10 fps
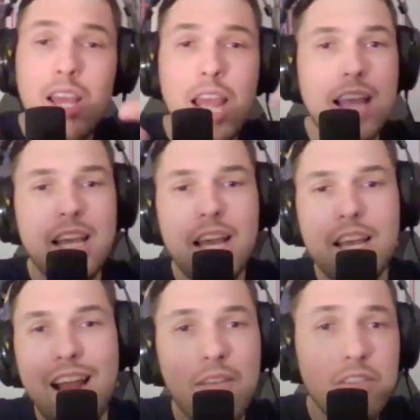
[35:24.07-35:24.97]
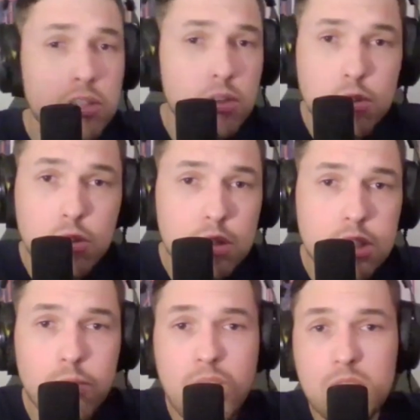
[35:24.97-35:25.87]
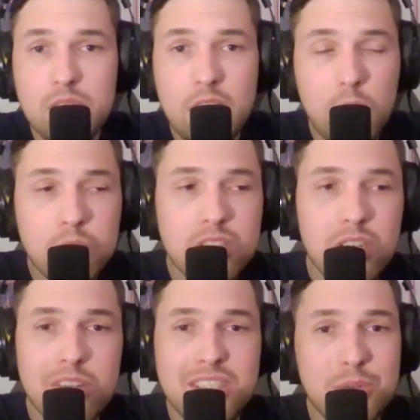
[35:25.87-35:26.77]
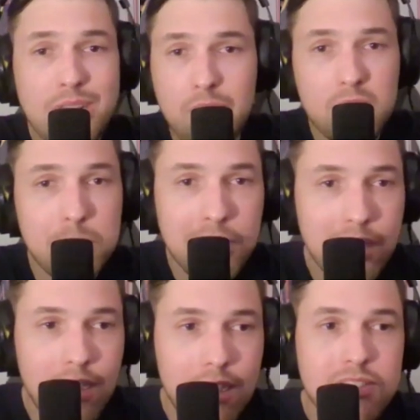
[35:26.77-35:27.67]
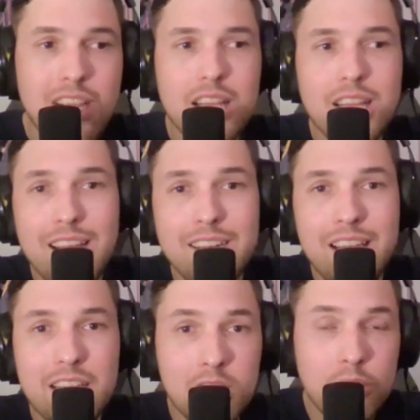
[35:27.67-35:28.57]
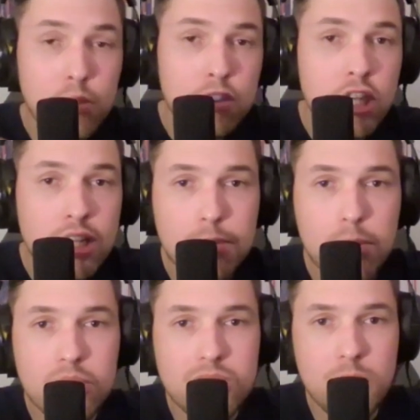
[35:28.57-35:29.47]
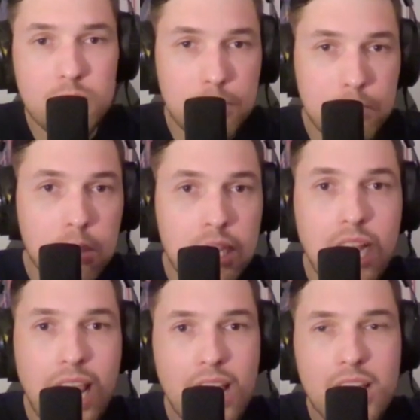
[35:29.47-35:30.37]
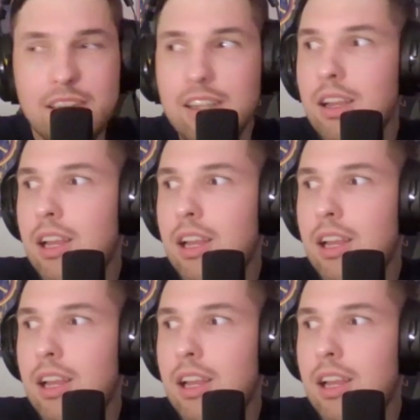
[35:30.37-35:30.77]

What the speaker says: And then obviously no Julius Randle that whole series. He was out for the playoffs. And then they lose Jalen Brunson with the broken hand.